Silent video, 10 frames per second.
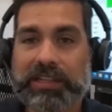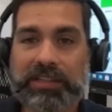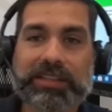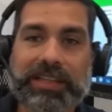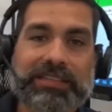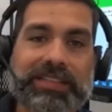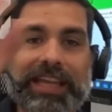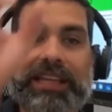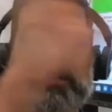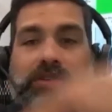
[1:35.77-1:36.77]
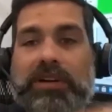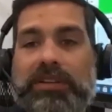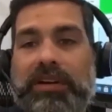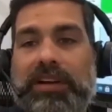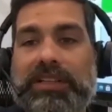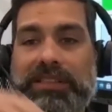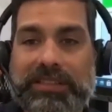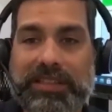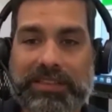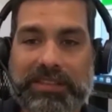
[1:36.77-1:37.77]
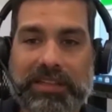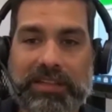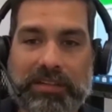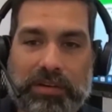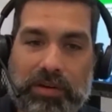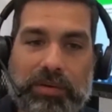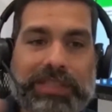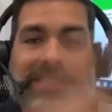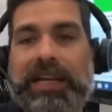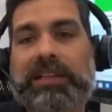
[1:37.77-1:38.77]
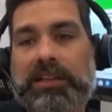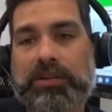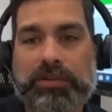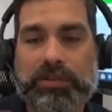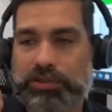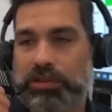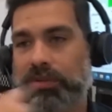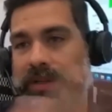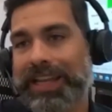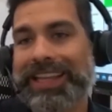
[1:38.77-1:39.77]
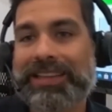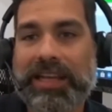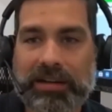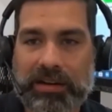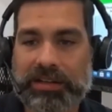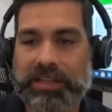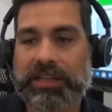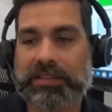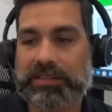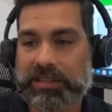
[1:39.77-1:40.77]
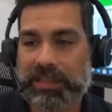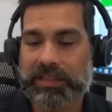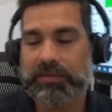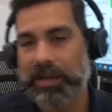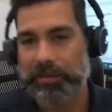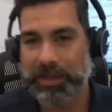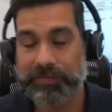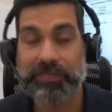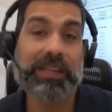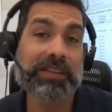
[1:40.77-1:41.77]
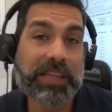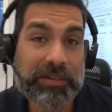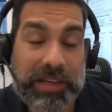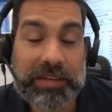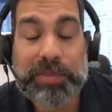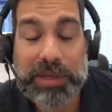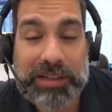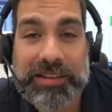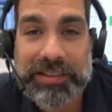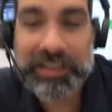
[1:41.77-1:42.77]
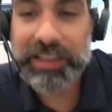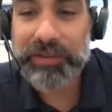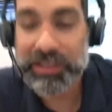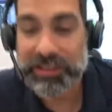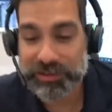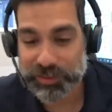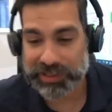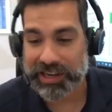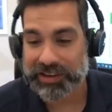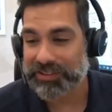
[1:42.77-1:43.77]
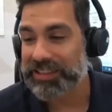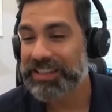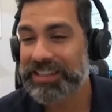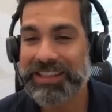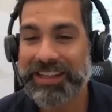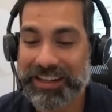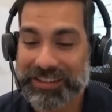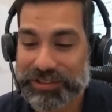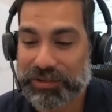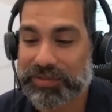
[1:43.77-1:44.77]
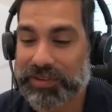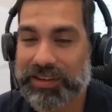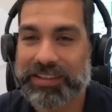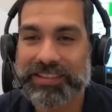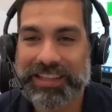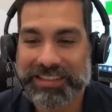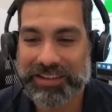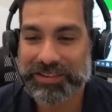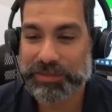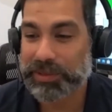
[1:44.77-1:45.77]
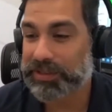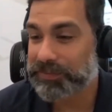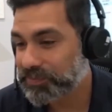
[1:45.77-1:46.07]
You can then take it to other audiences and it's going to know exactly who to show it in that audience. I mean, in theory, but the theory does work out so far. That's how it's been.